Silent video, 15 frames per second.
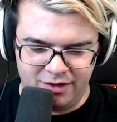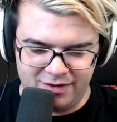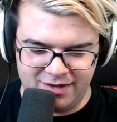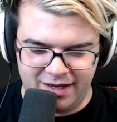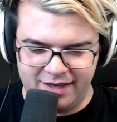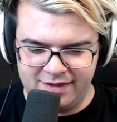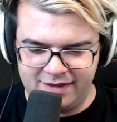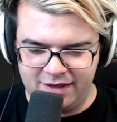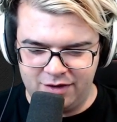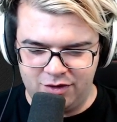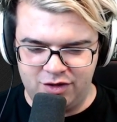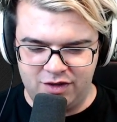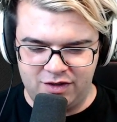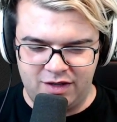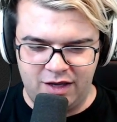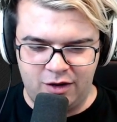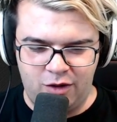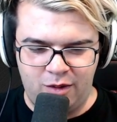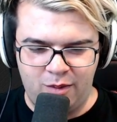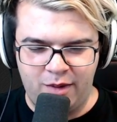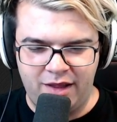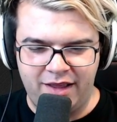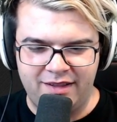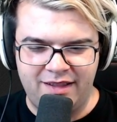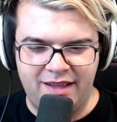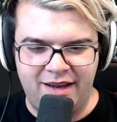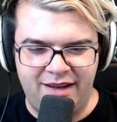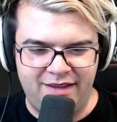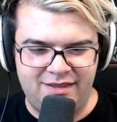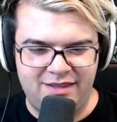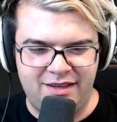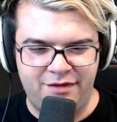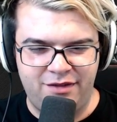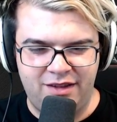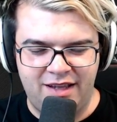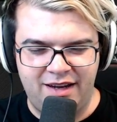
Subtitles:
sizing to just get called by like that ace 7,